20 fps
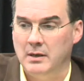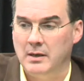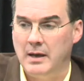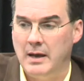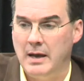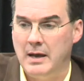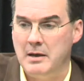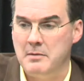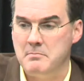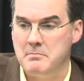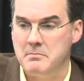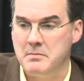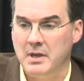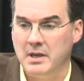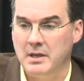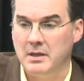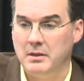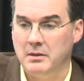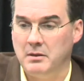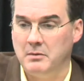
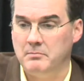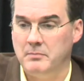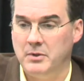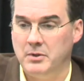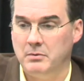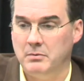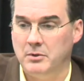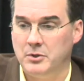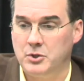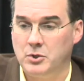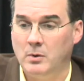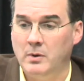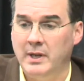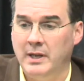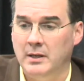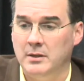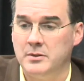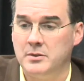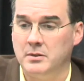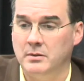The short
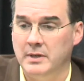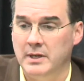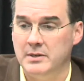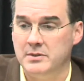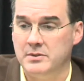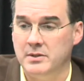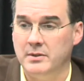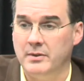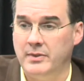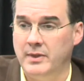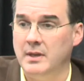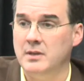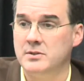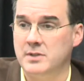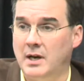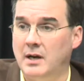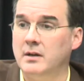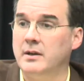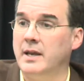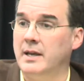answer is that things
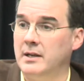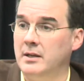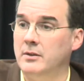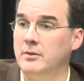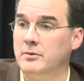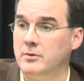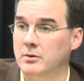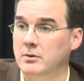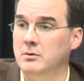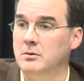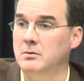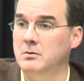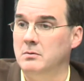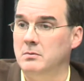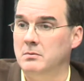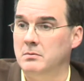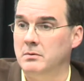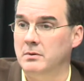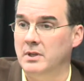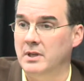are getting through
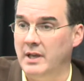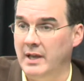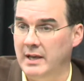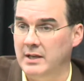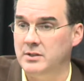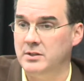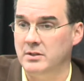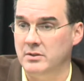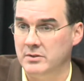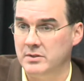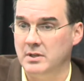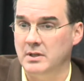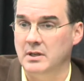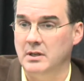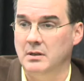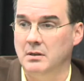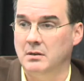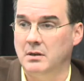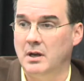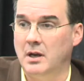the
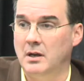agency.